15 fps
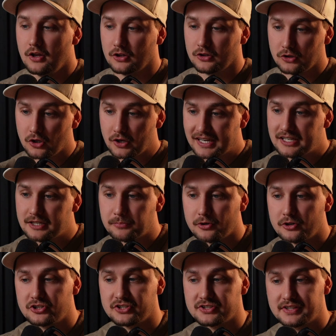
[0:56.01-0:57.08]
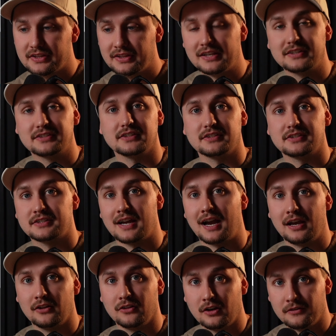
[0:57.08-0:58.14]
looking to purchase this
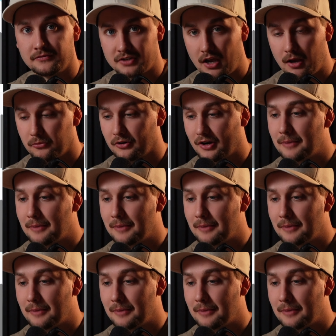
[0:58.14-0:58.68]
style of tumbler.